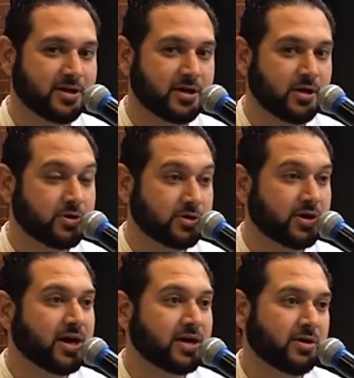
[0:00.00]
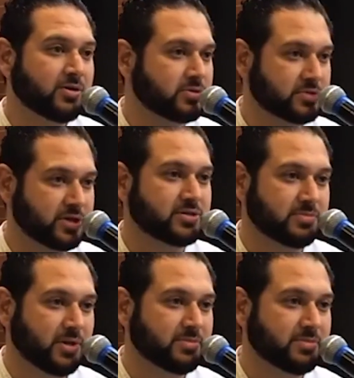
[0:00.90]
Oh, you're crying? Oh, talk to
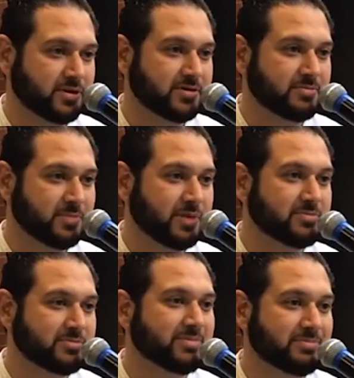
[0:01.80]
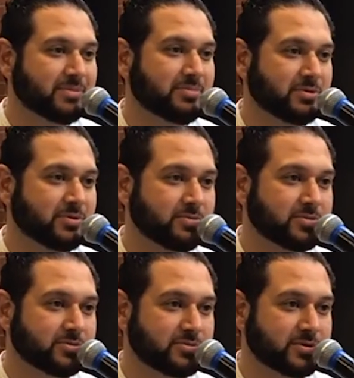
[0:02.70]
mama. Mama will help
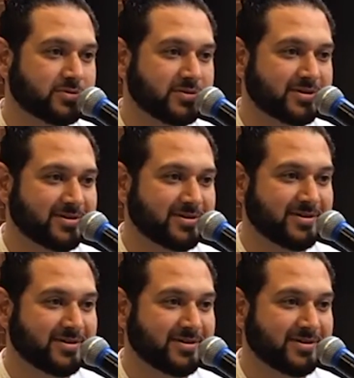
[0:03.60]
you real quick.